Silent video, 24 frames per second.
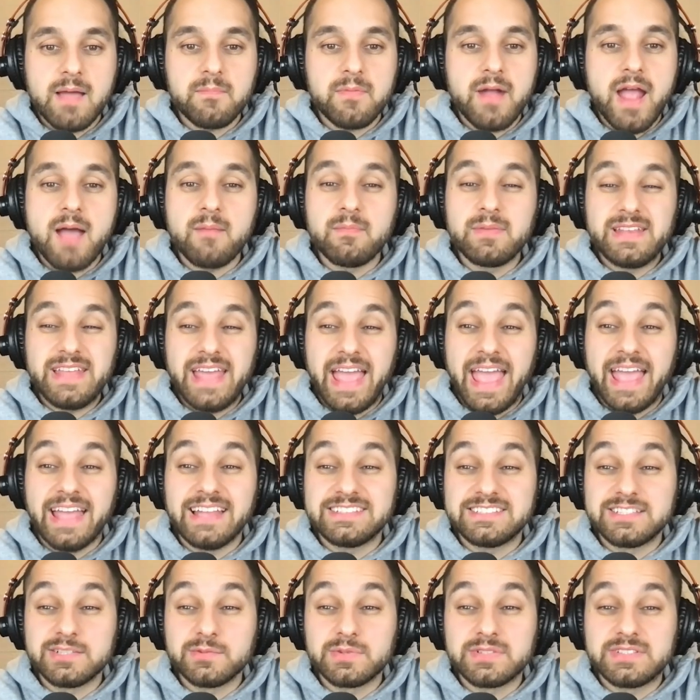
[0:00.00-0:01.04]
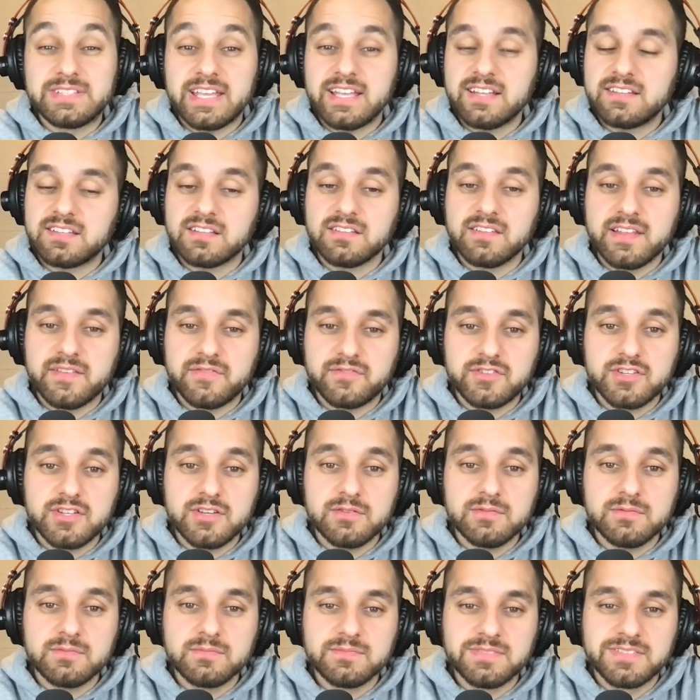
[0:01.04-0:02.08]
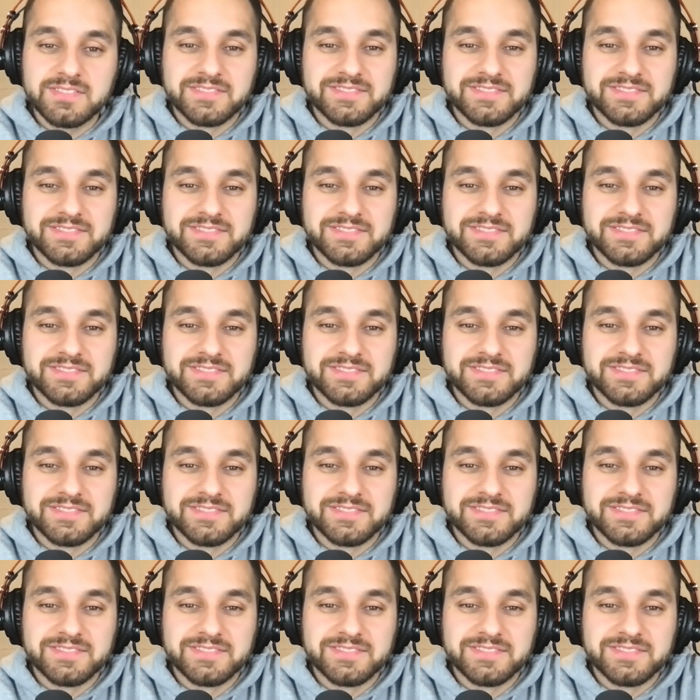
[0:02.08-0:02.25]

Remember how many ants it would take to lift you?